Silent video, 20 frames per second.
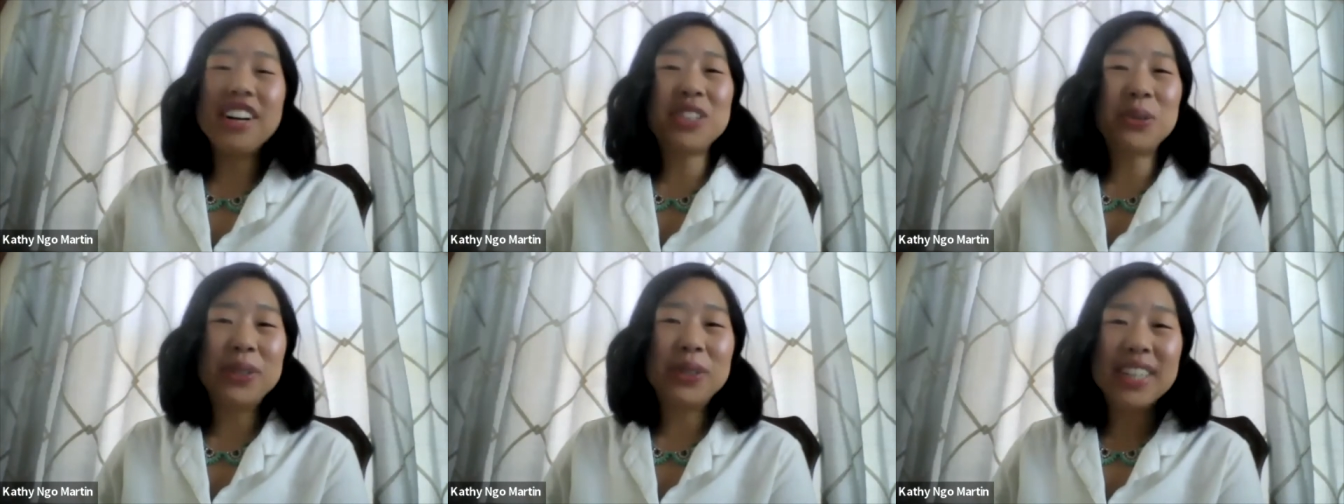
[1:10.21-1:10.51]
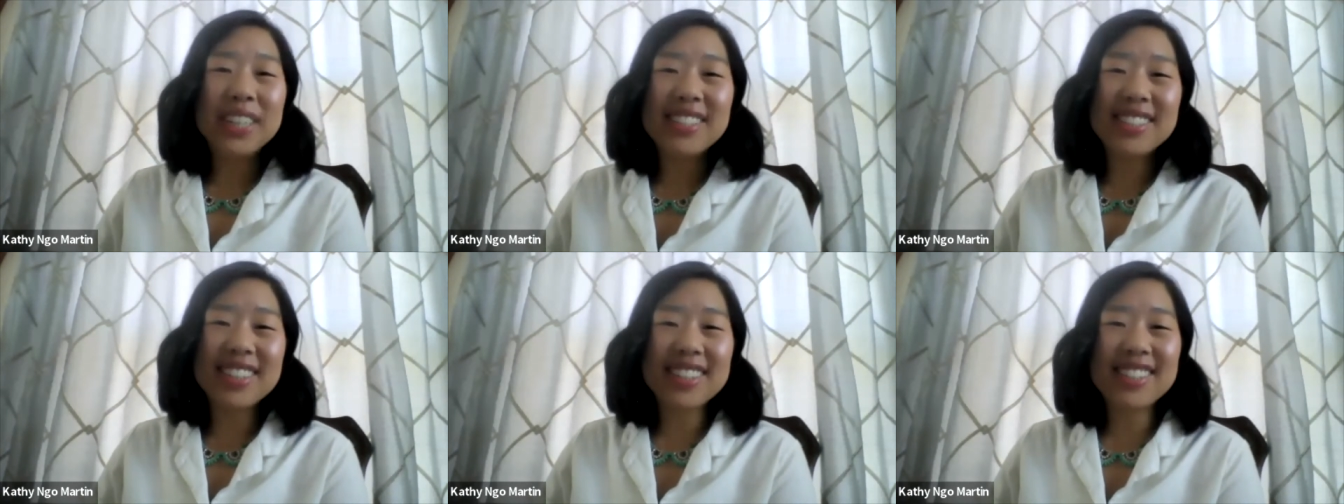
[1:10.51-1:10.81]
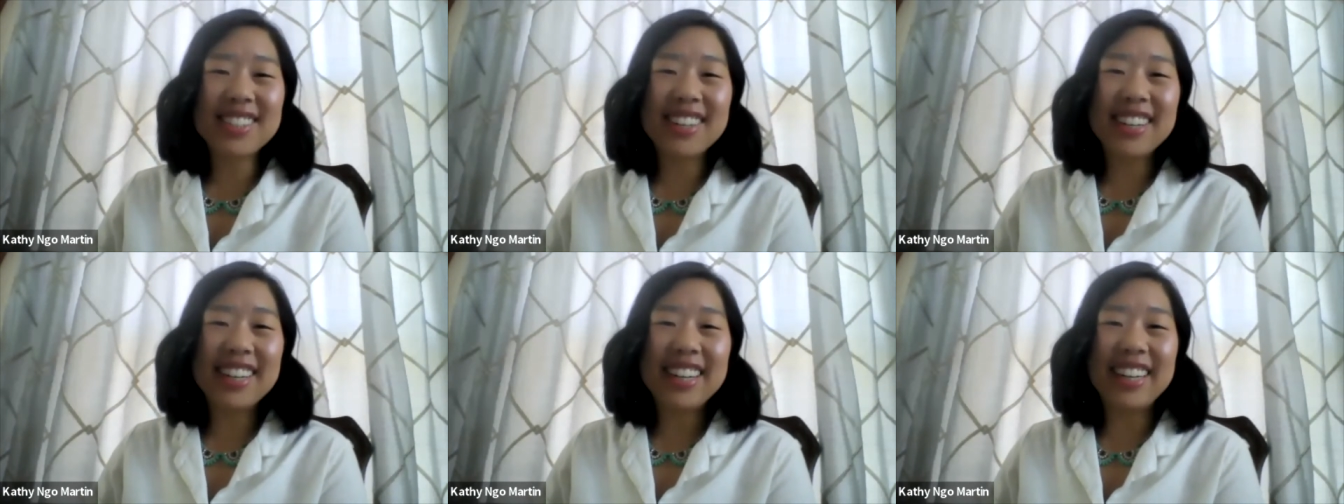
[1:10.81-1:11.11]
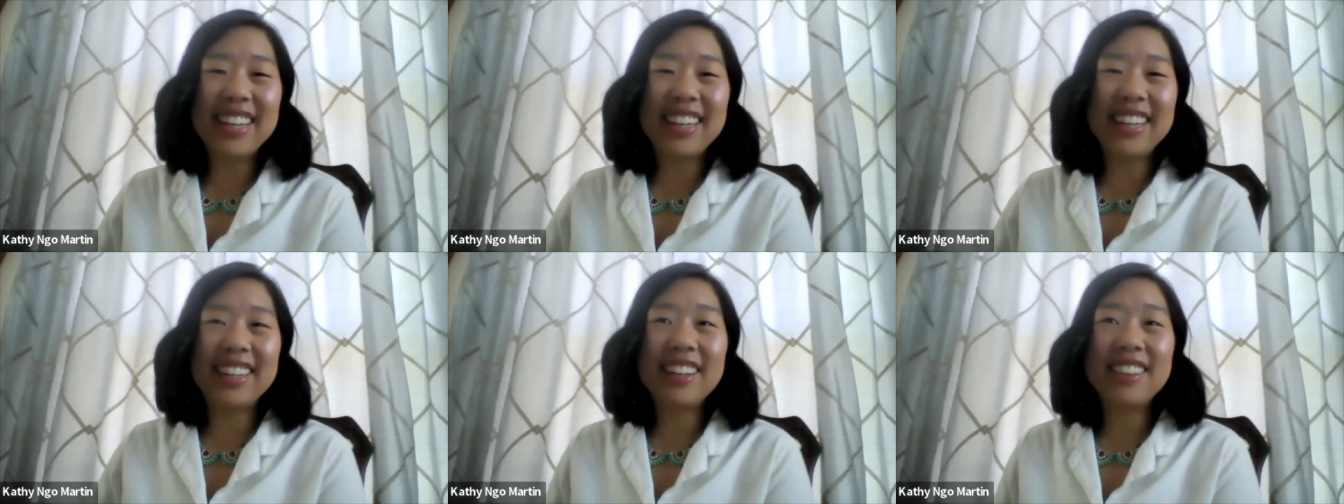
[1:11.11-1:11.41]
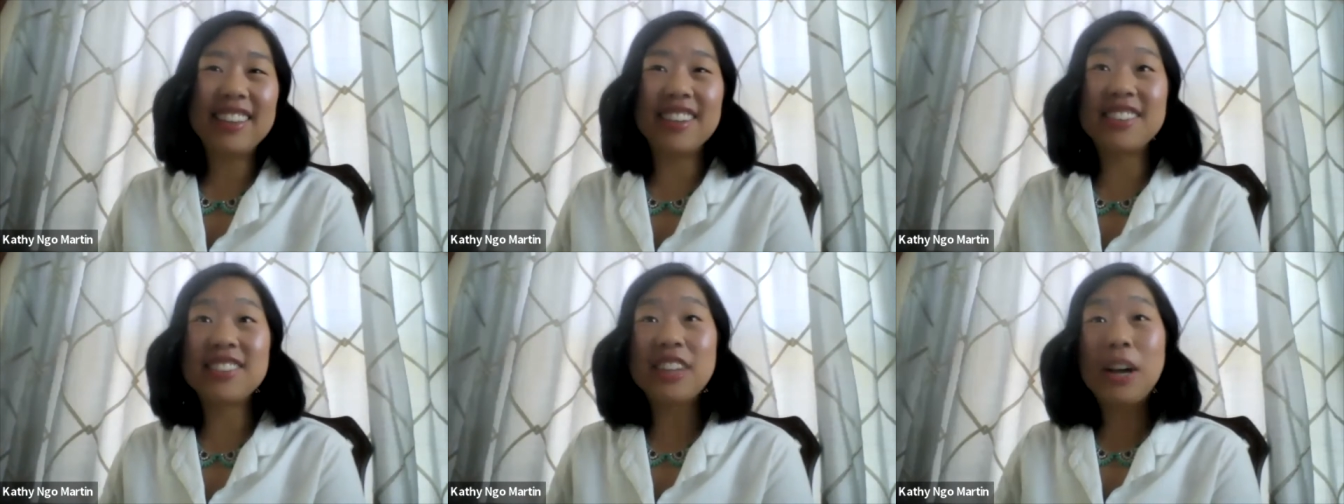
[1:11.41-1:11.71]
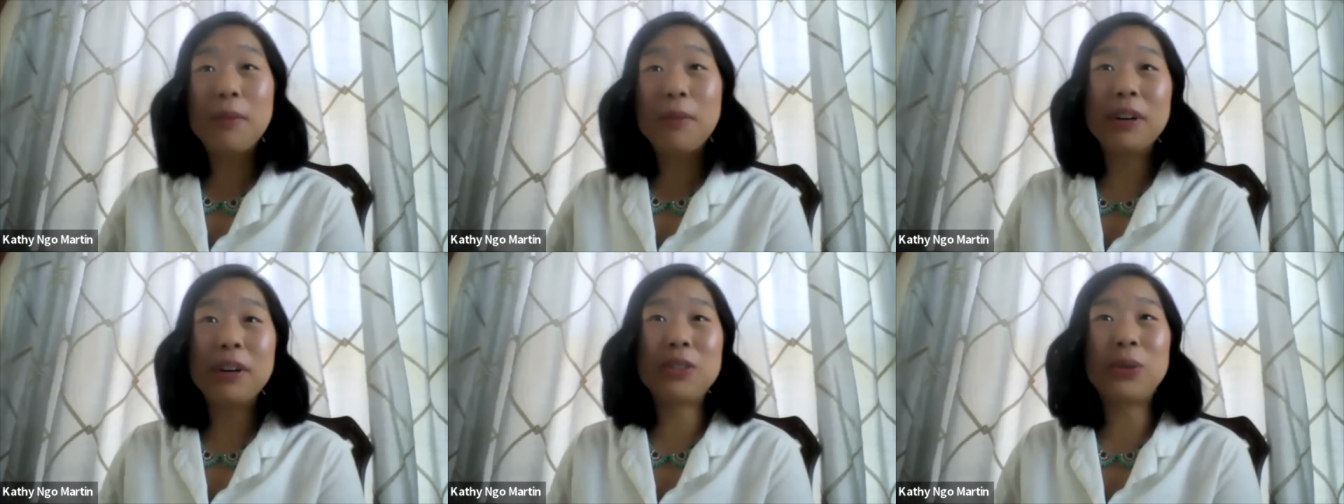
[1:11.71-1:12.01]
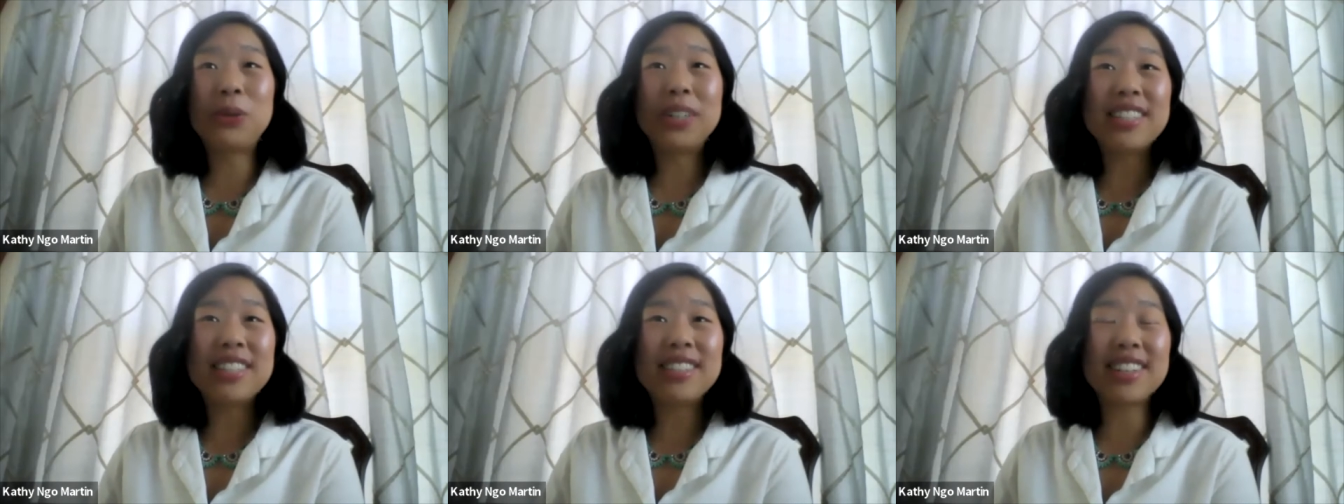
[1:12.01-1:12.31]
in 2016, the summer of
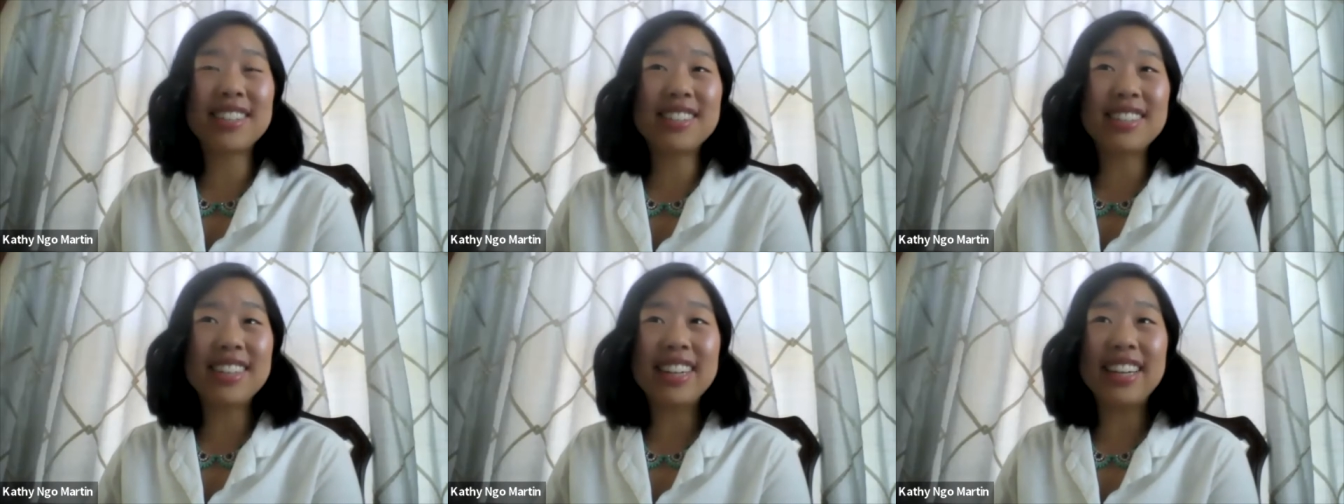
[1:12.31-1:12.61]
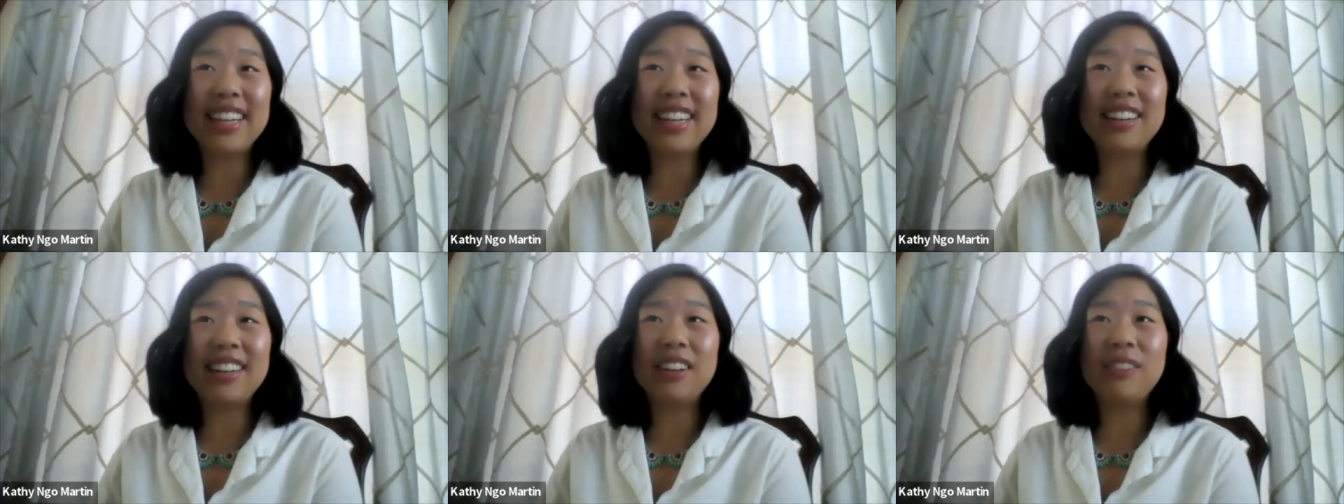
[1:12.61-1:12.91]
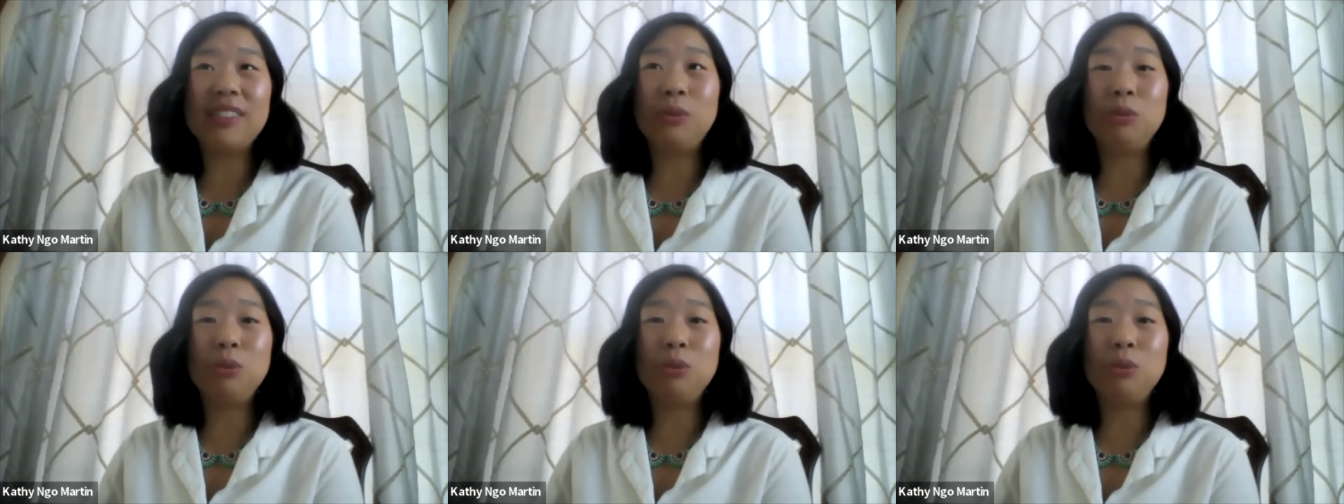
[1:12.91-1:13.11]
2016,